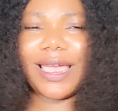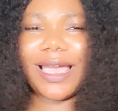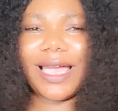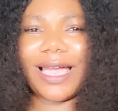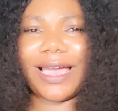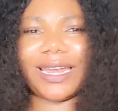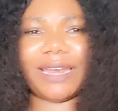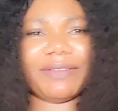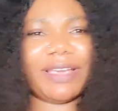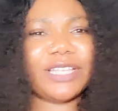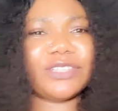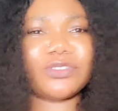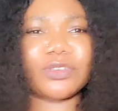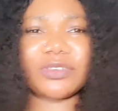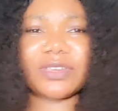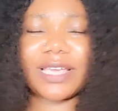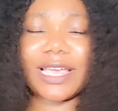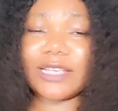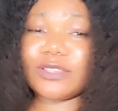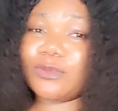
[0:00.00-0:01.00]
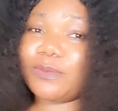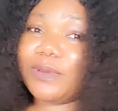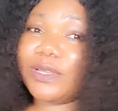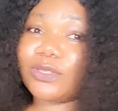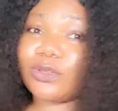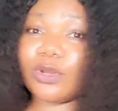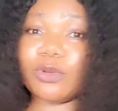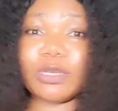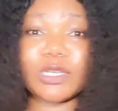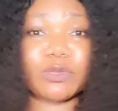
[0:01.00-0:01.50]
And have I told you guys to please
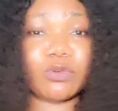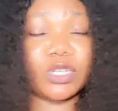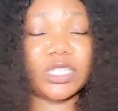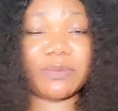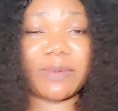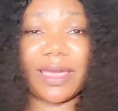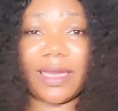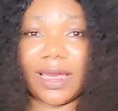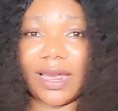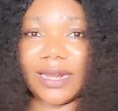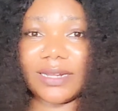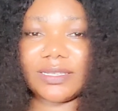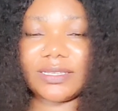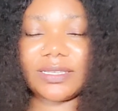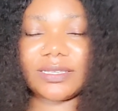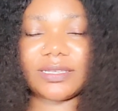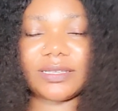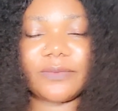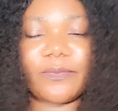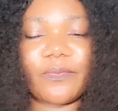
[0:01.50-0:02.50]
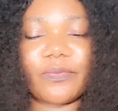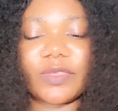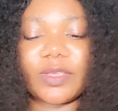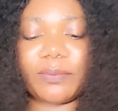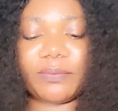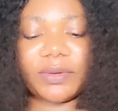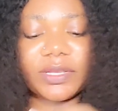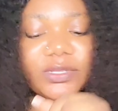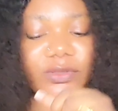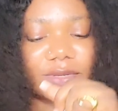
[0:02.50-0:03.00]
always watch my ads?
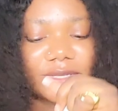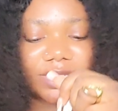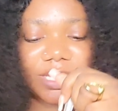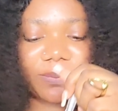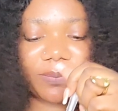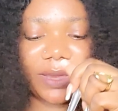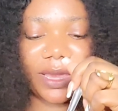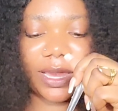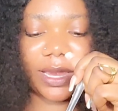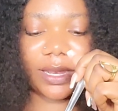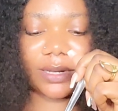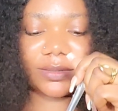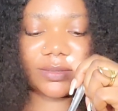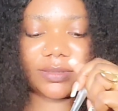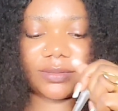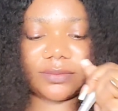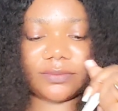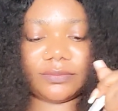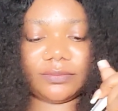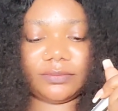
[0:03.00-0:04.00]
Please don't skip my ads.